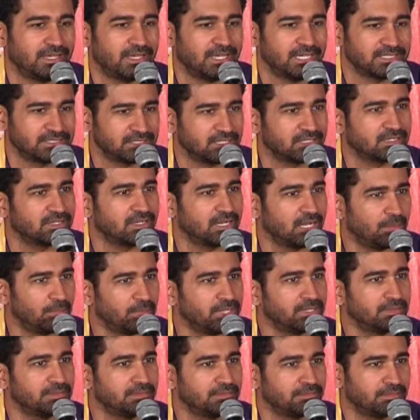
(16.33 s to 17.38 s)
As a
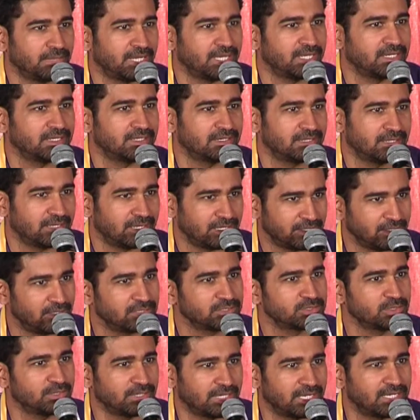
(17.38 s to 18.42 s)
common man, I
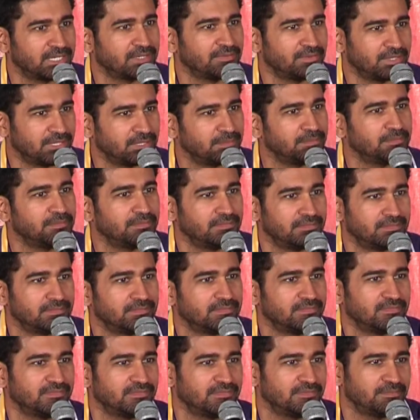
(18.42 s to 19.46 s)
also had a very
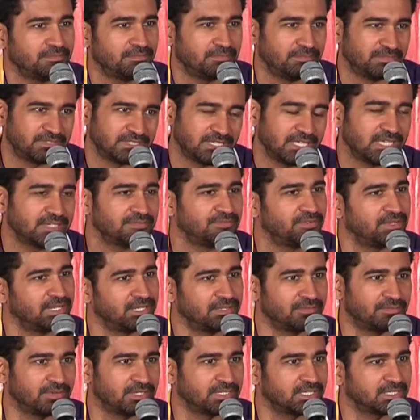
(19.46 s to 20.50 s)
sad
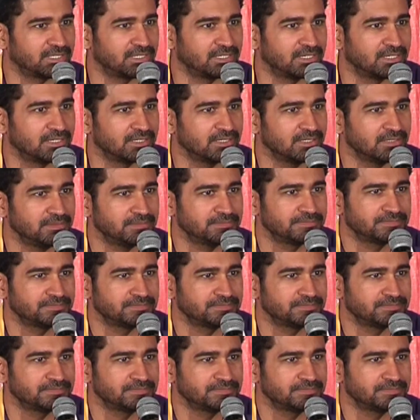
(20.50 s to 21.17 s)
feeling for that girl.